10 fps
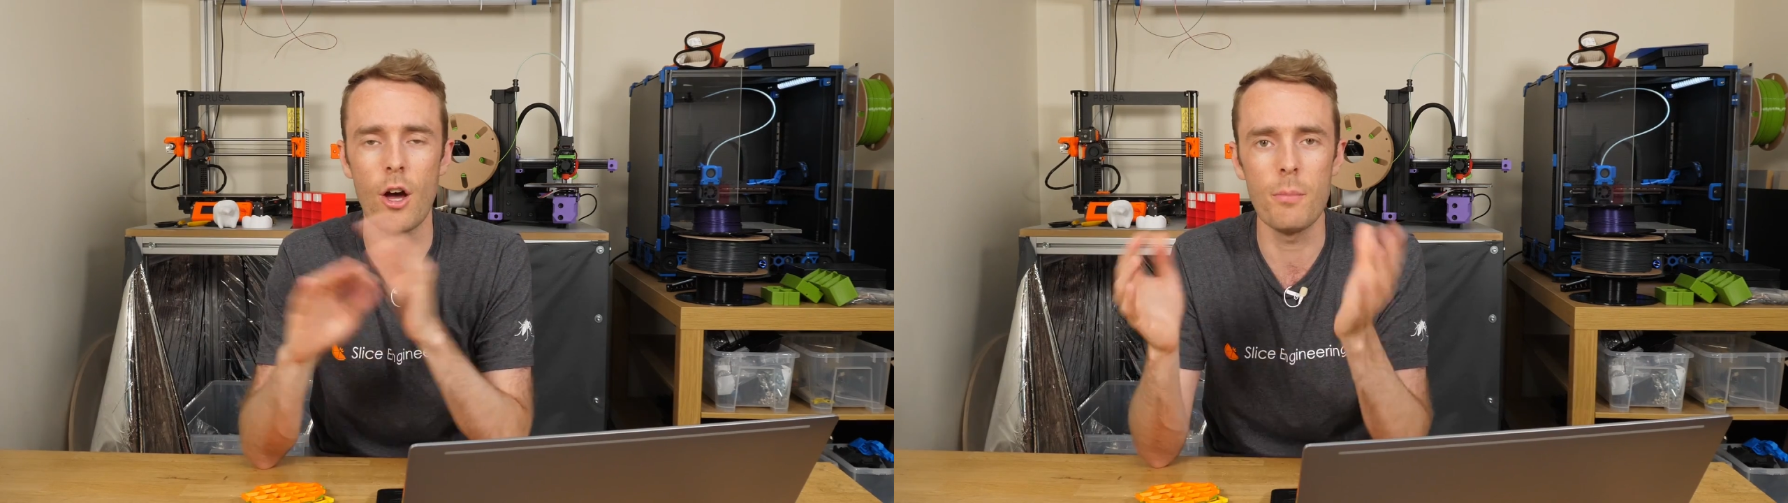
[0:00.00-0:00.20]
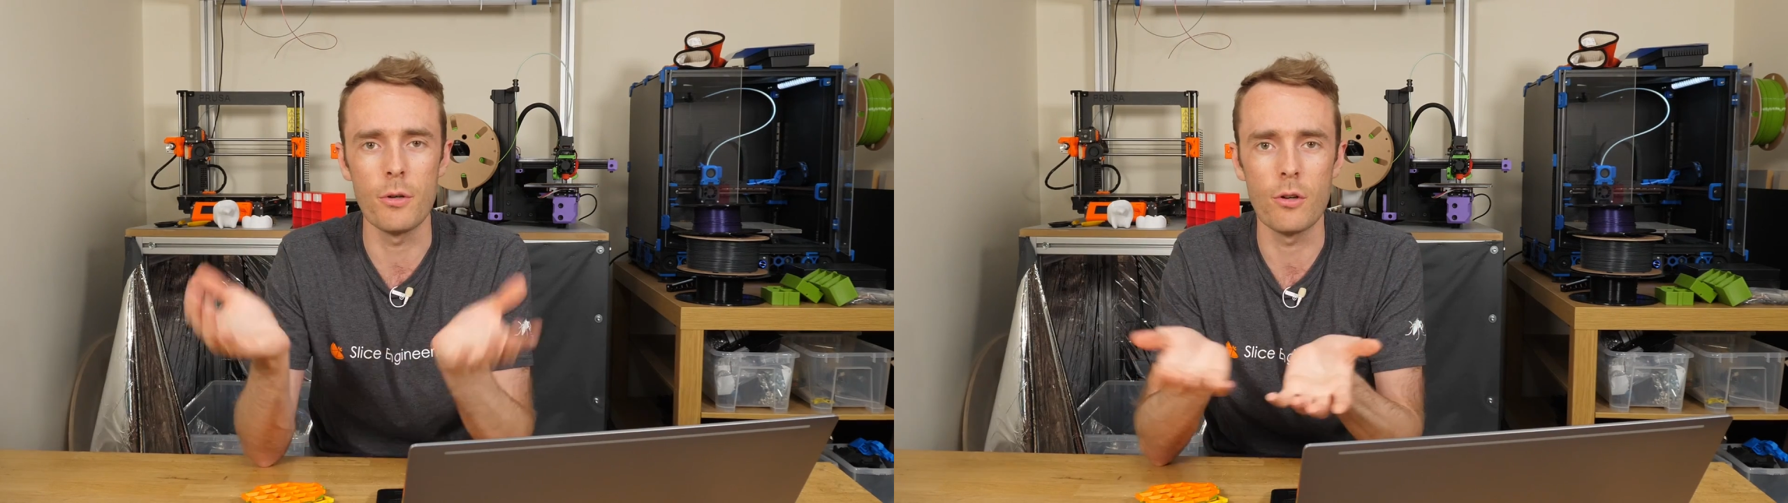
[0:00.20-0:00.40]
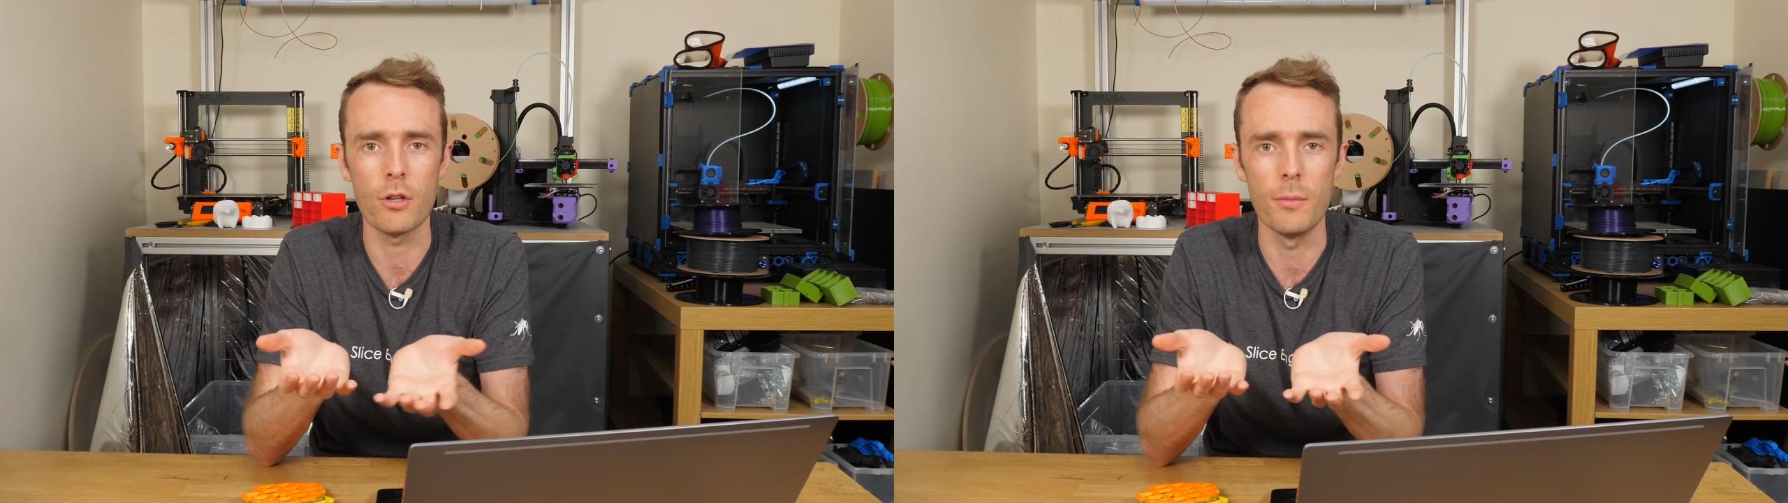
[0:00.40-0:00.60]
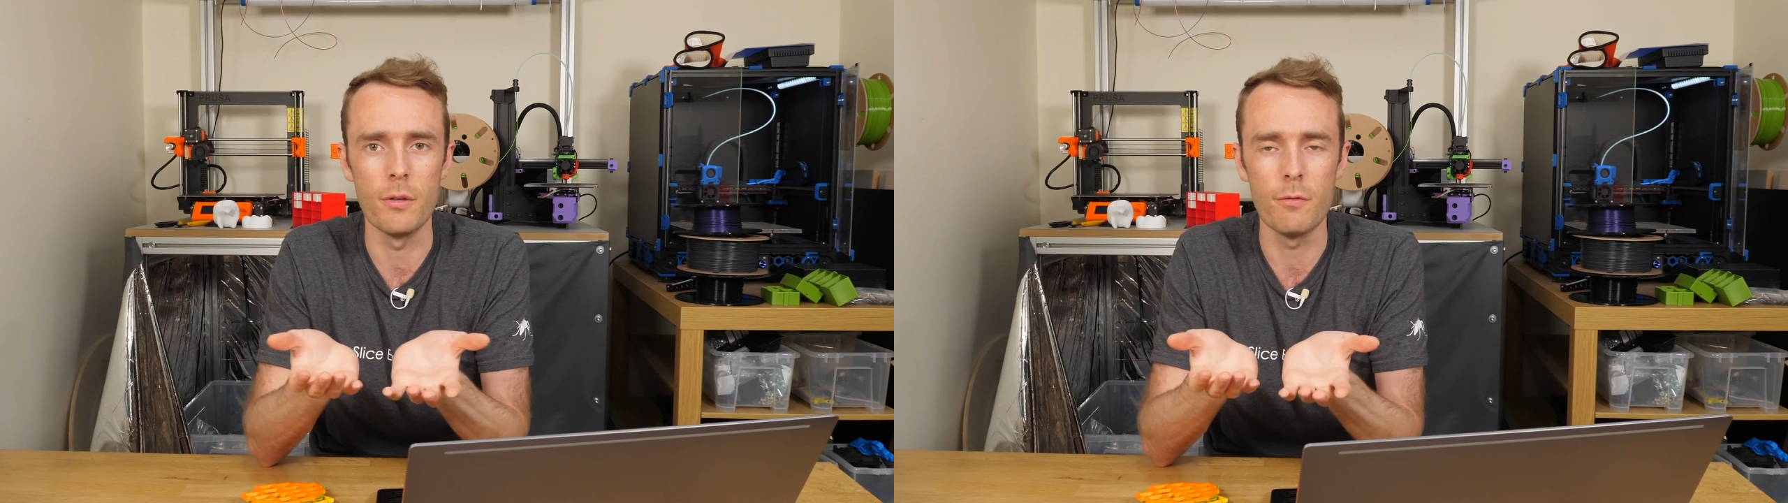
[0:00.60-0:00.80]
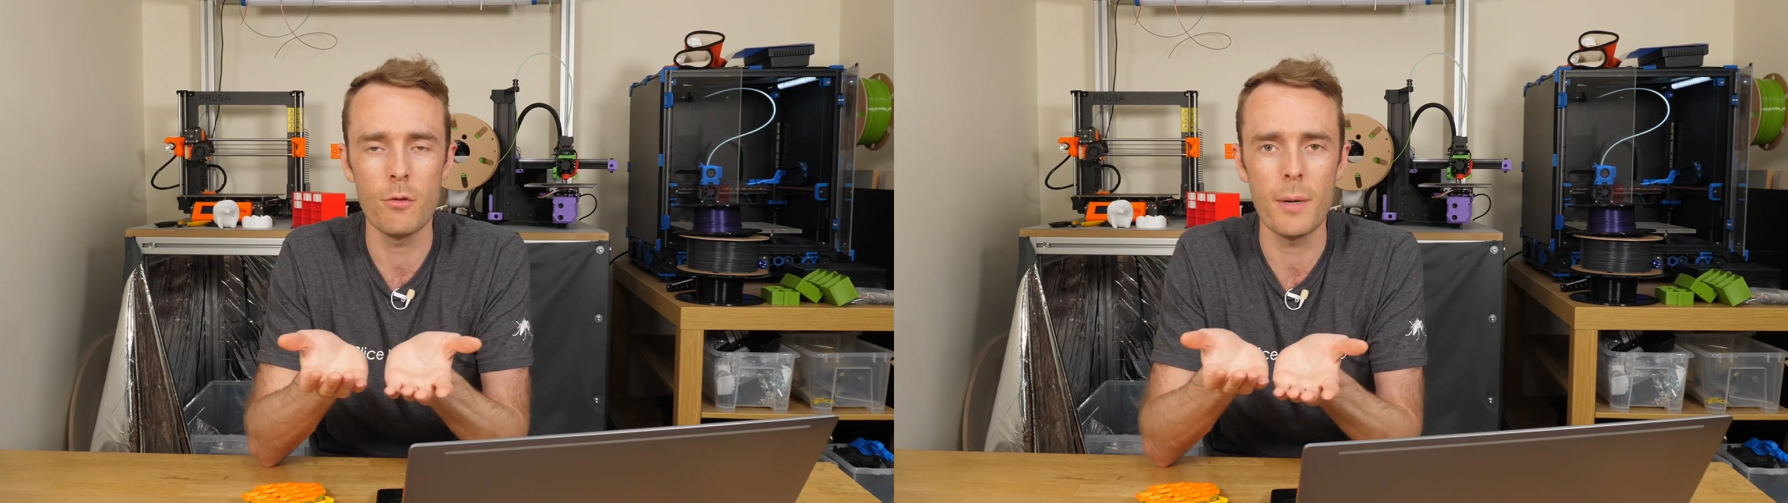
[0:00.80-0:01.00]
open
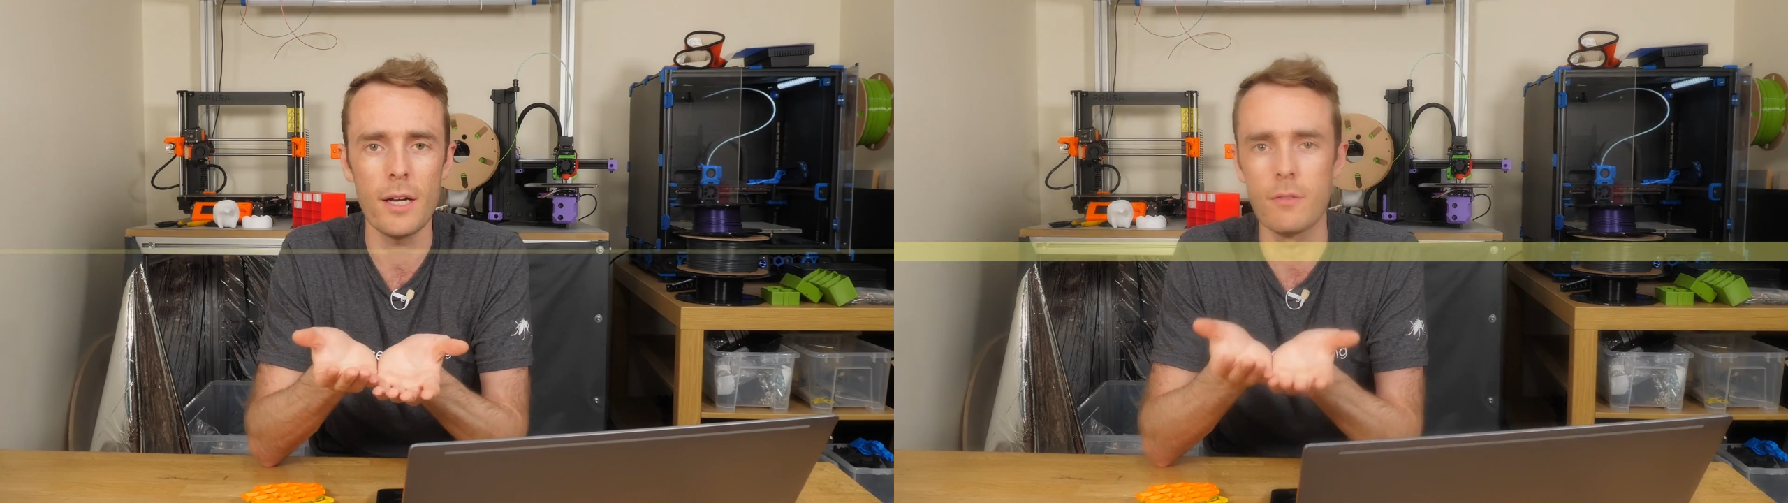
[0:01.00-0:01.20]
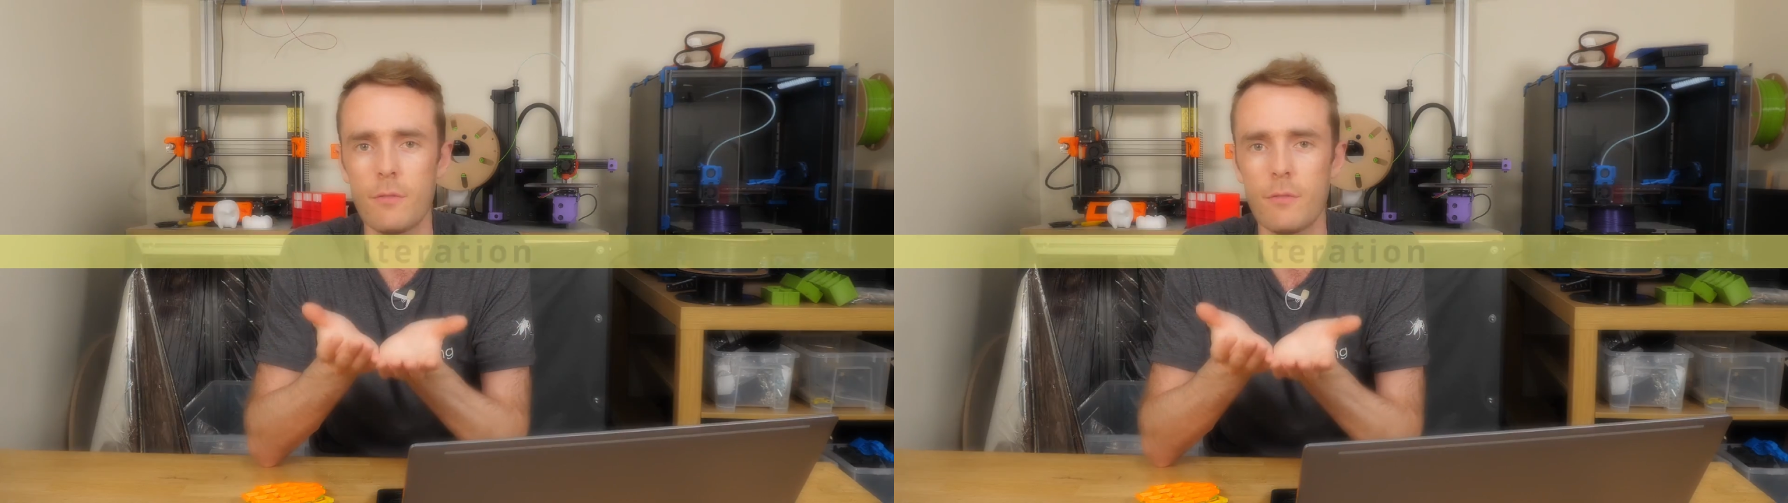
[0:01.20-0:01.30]
document format